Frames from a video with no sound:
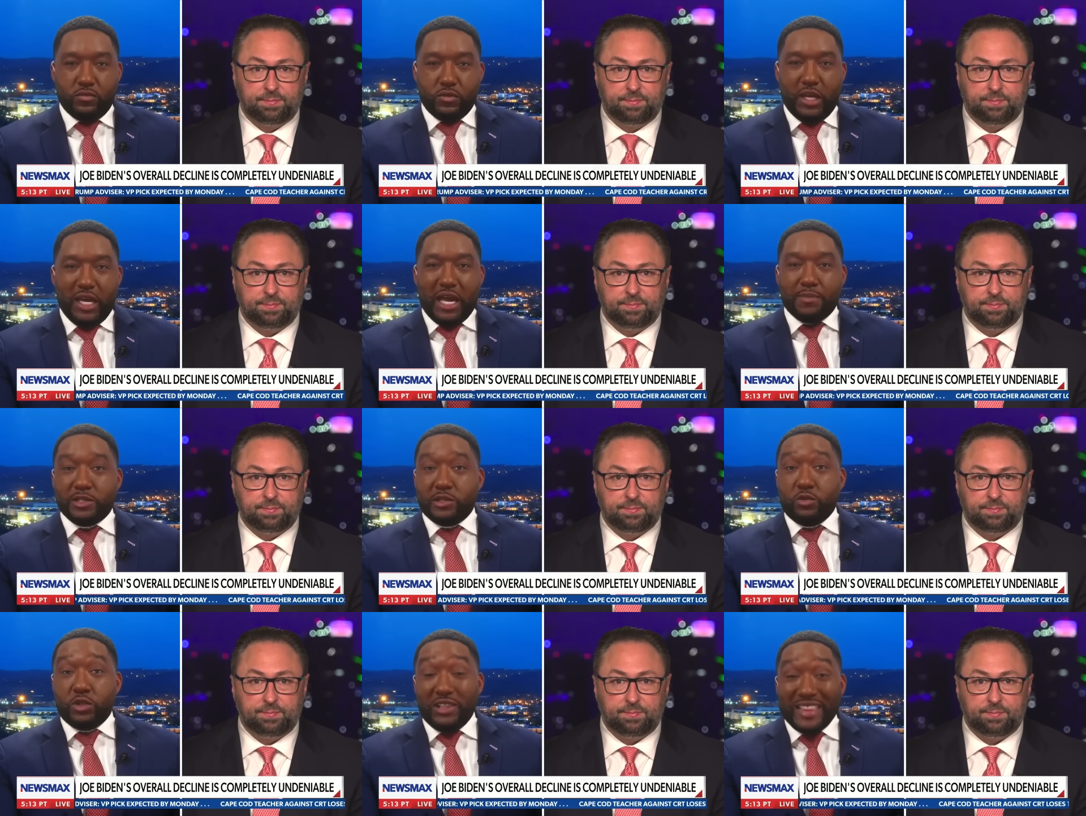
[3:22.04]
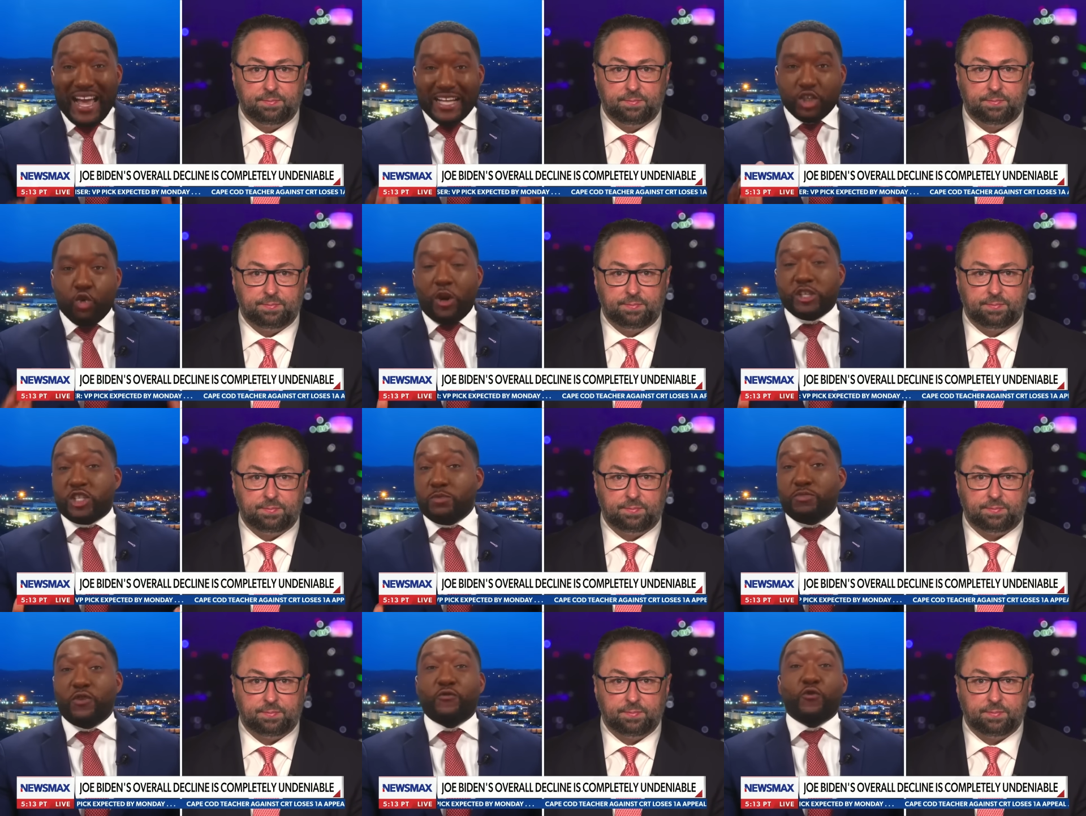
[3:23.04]
Speaker 1: Absolutely. Last question
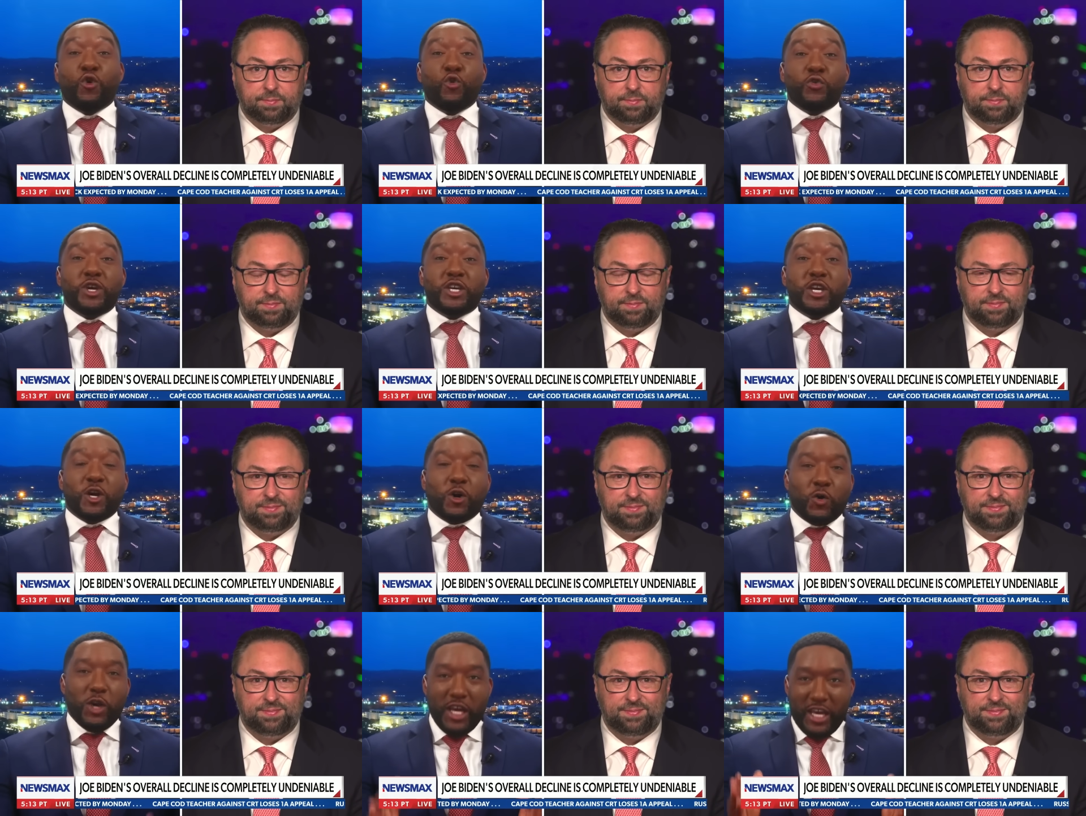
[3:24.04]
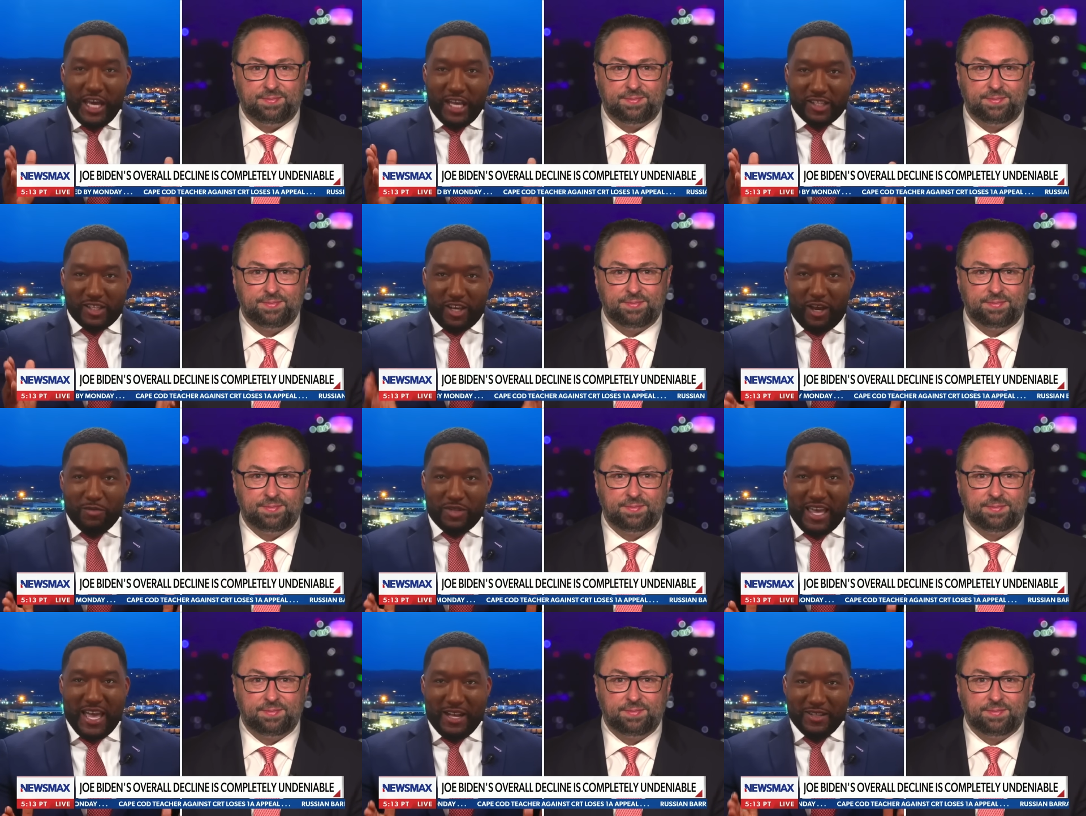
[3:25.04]
before we go. It's come
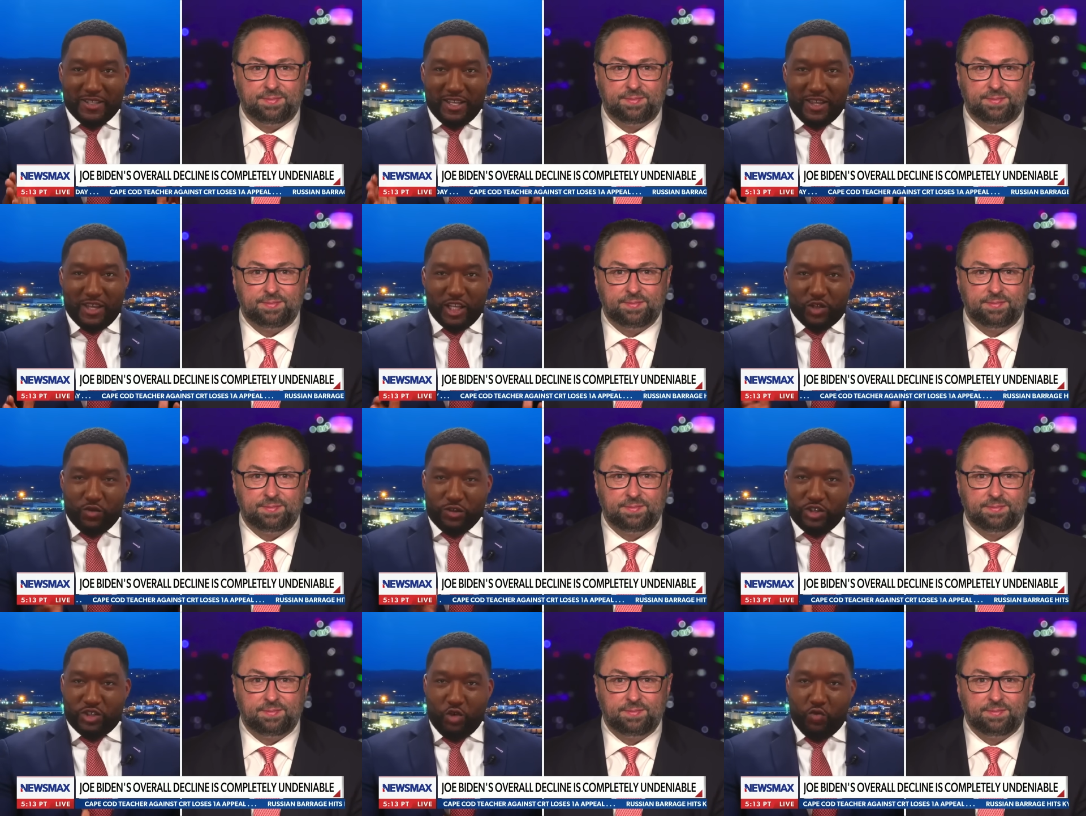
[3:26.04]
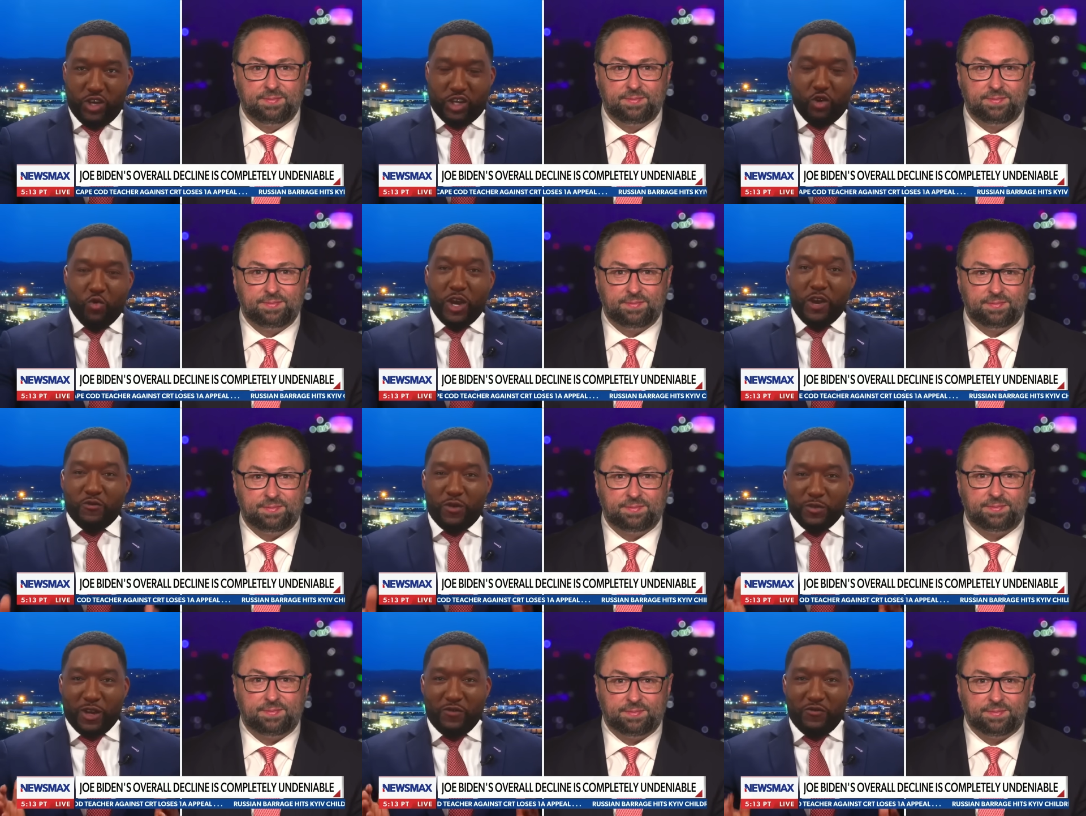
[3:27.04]
down to this. We're just a week away
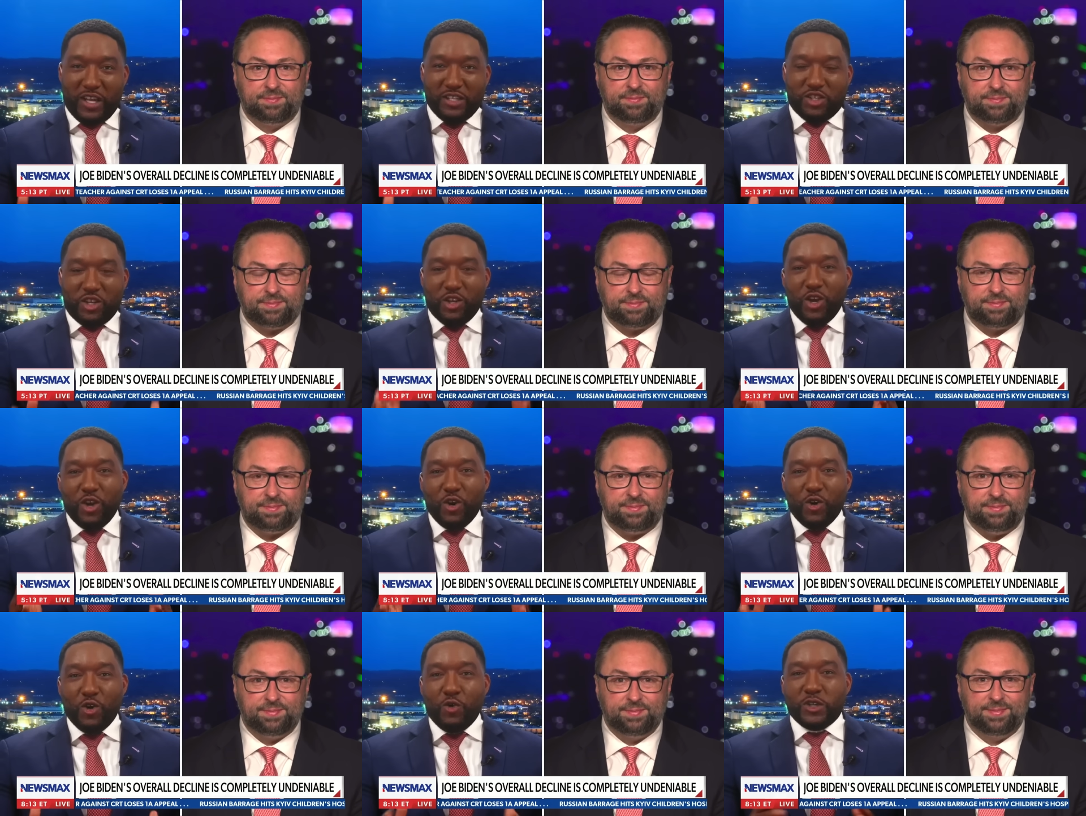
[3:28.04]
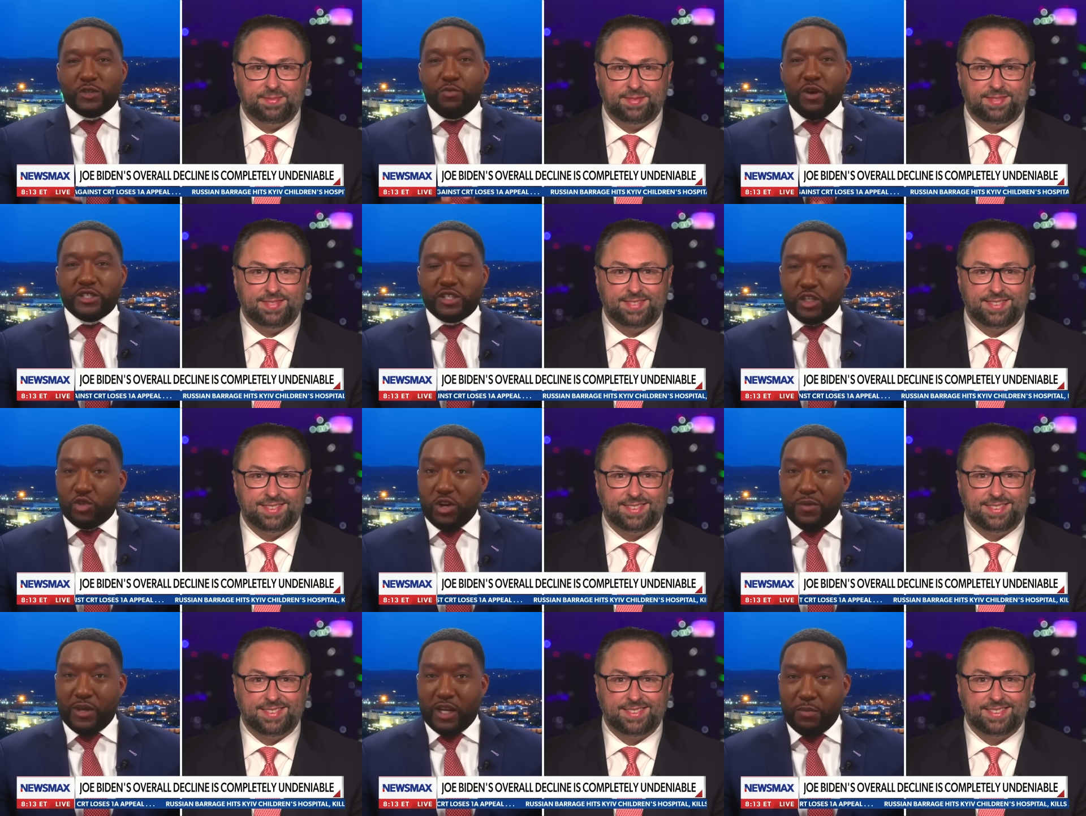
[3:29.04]
from convention. Who is President
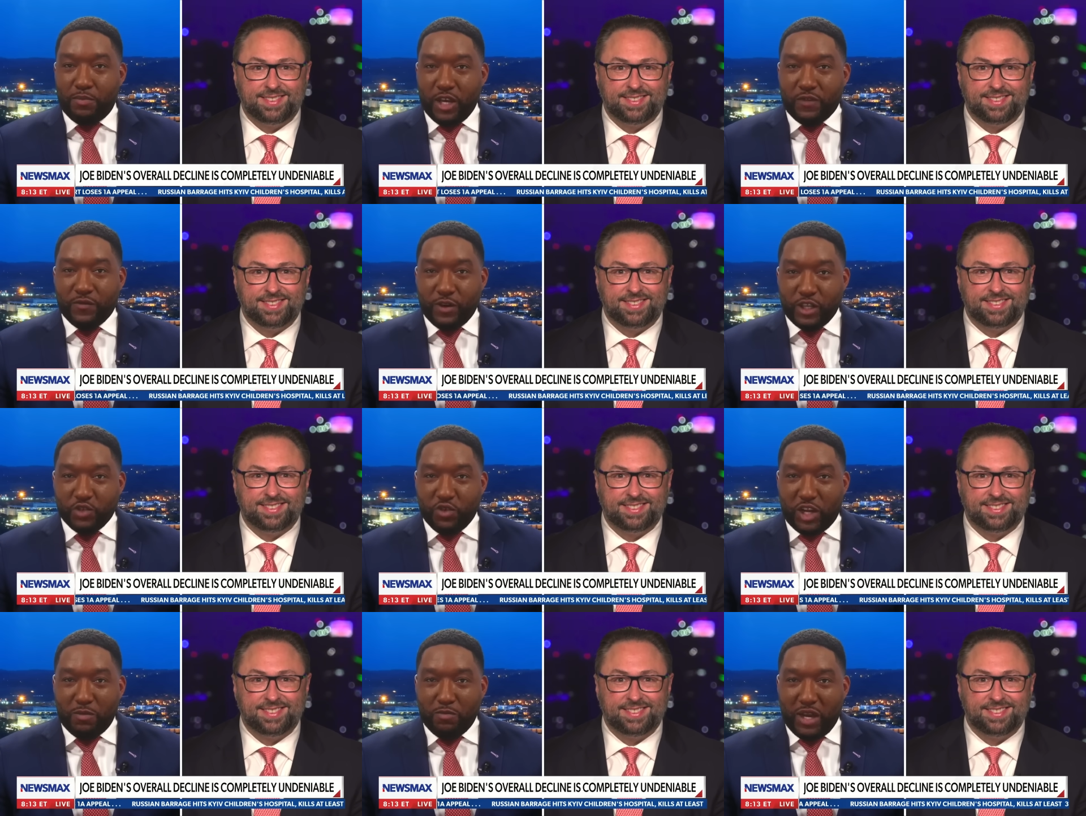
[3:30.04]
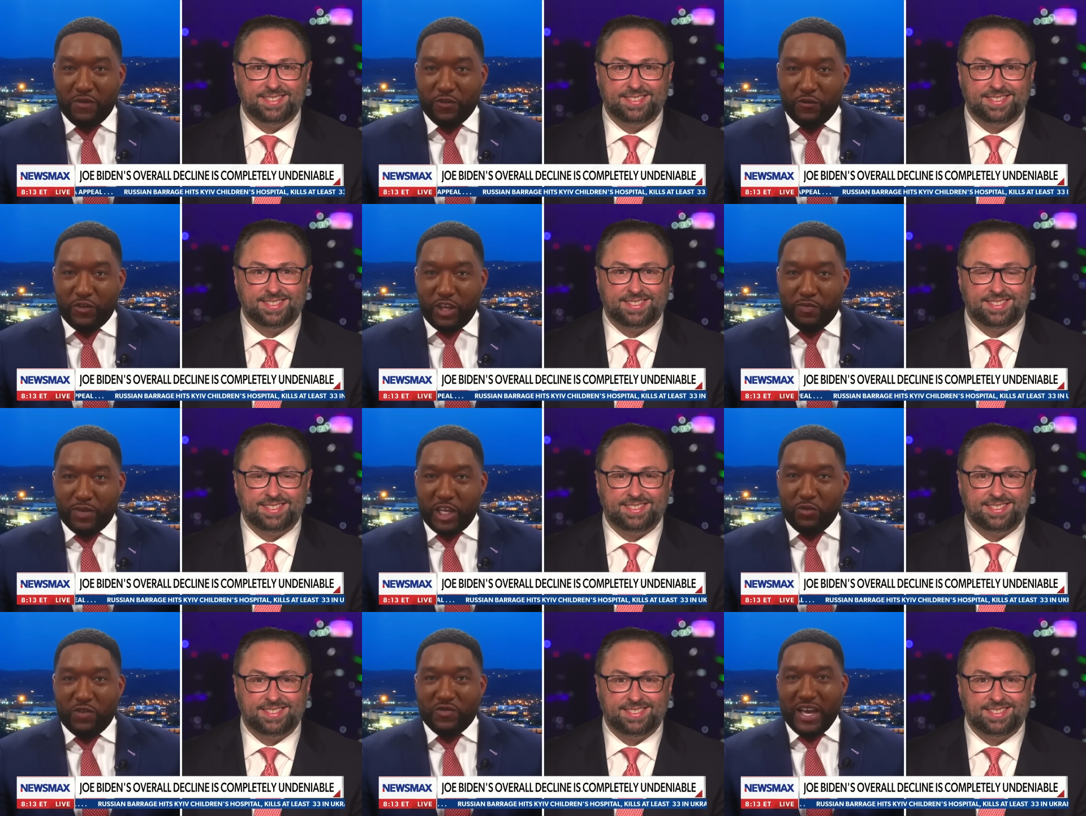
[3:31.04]
Trump going to pick for his running mate for VP?
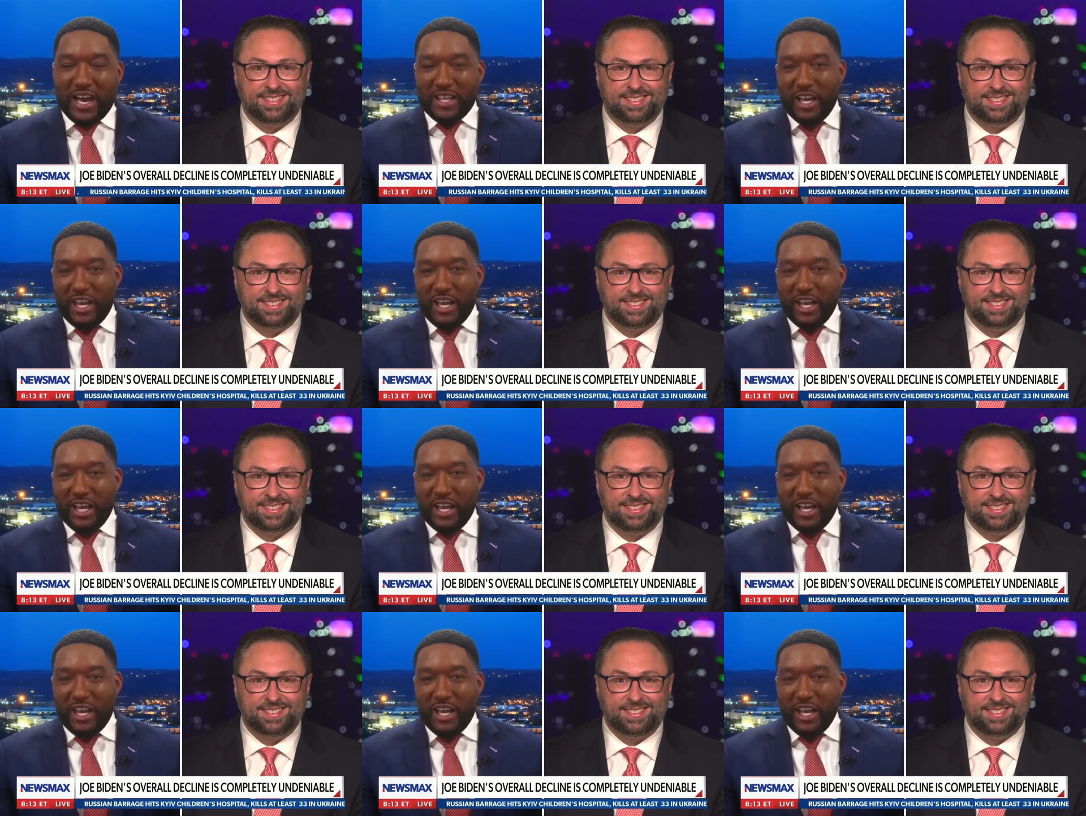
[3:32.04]
We've got